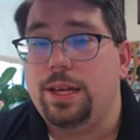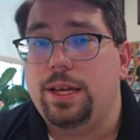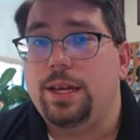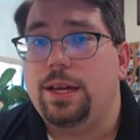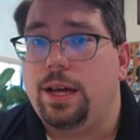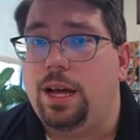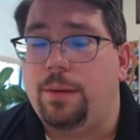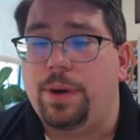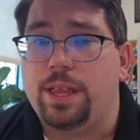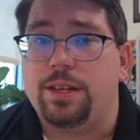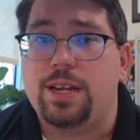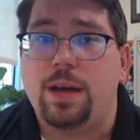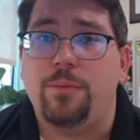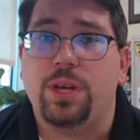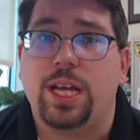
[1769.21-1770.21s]
Uh, by the time
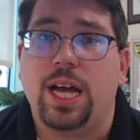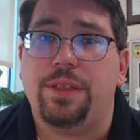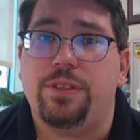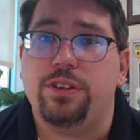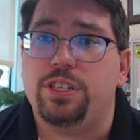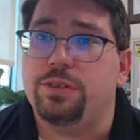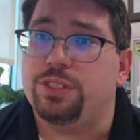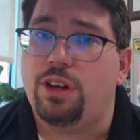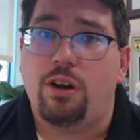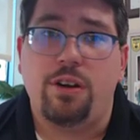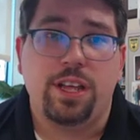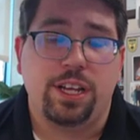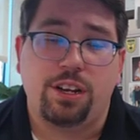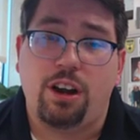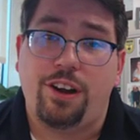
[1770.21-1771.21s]
we got there, she was already in
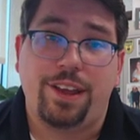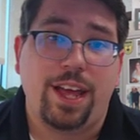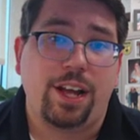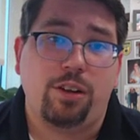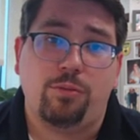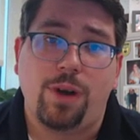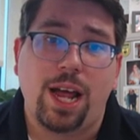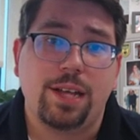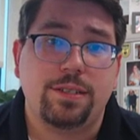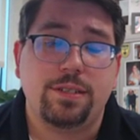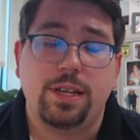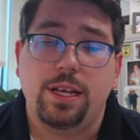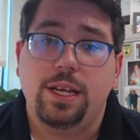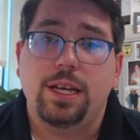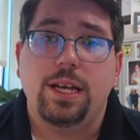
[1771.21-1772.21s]
cardiac arrest,
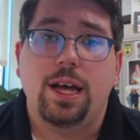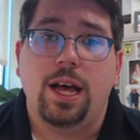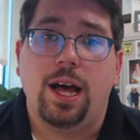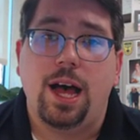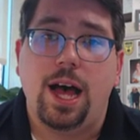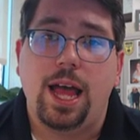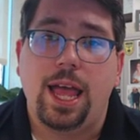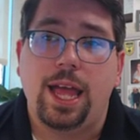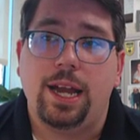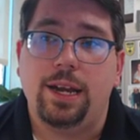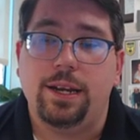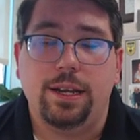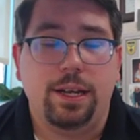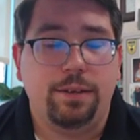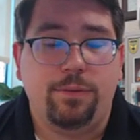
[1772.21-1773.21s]
uh, and
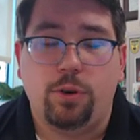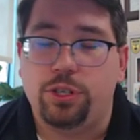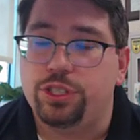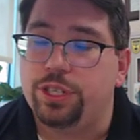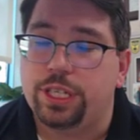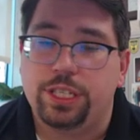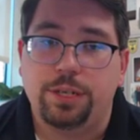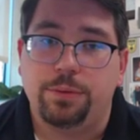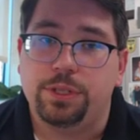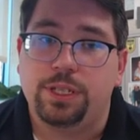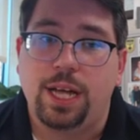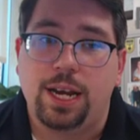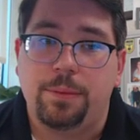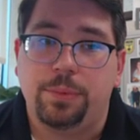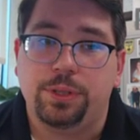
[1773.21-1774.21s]
unfortunately, she was not
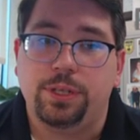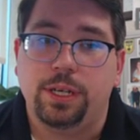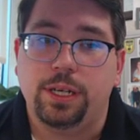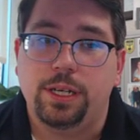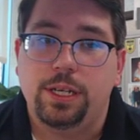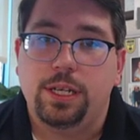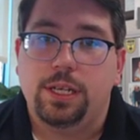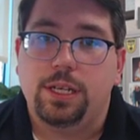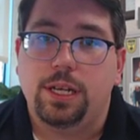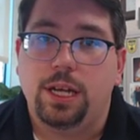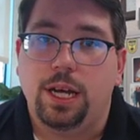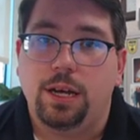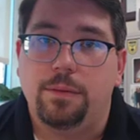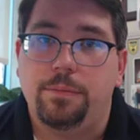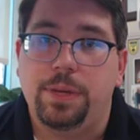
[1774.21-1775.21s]
able to uh,
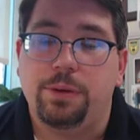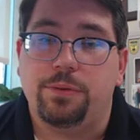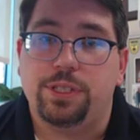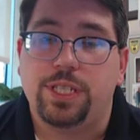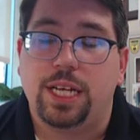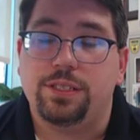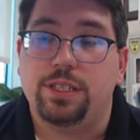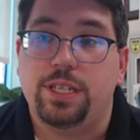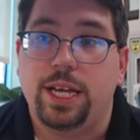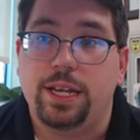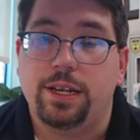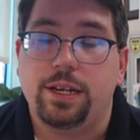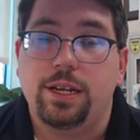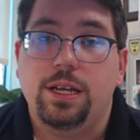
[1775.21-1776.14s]
be resuscitated.